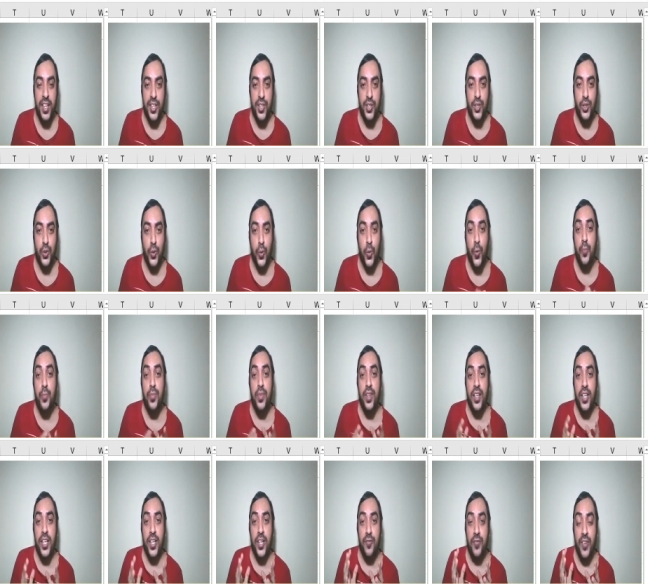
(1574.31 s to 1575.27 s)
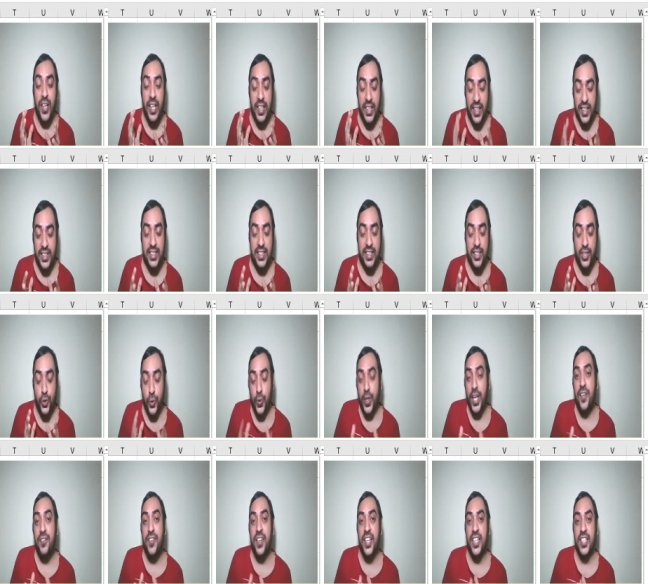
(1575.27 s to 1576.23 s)
So
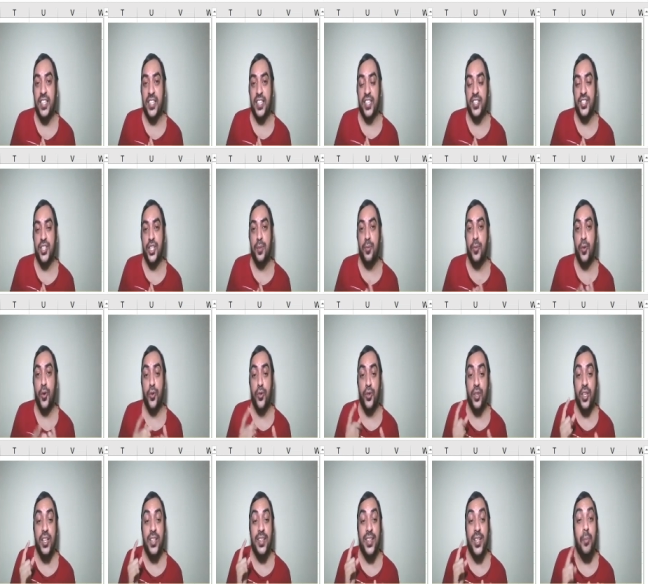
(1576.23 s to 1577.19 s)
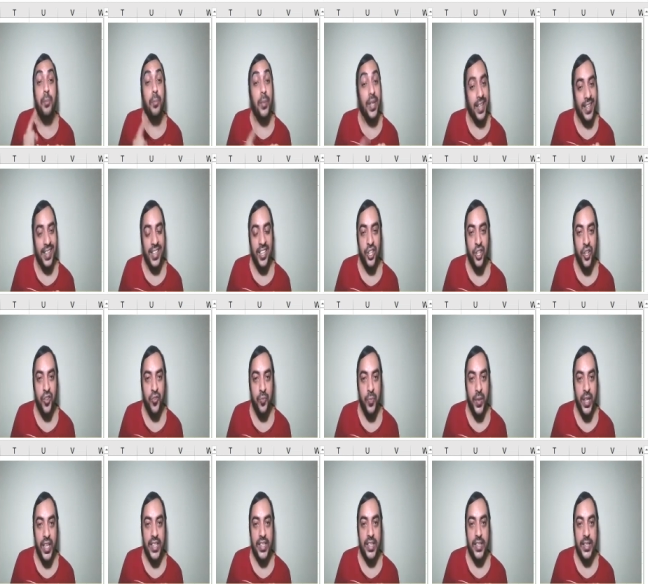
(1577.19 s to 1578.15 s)
today we discussed about the meaning of
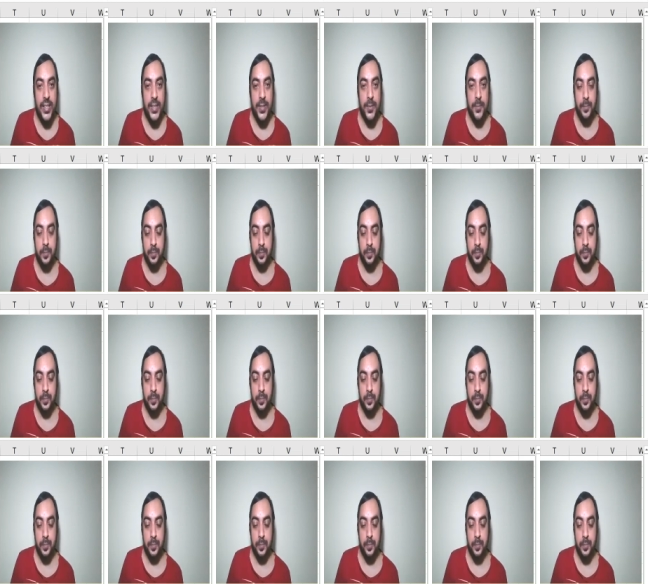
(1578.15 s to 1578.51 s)
beta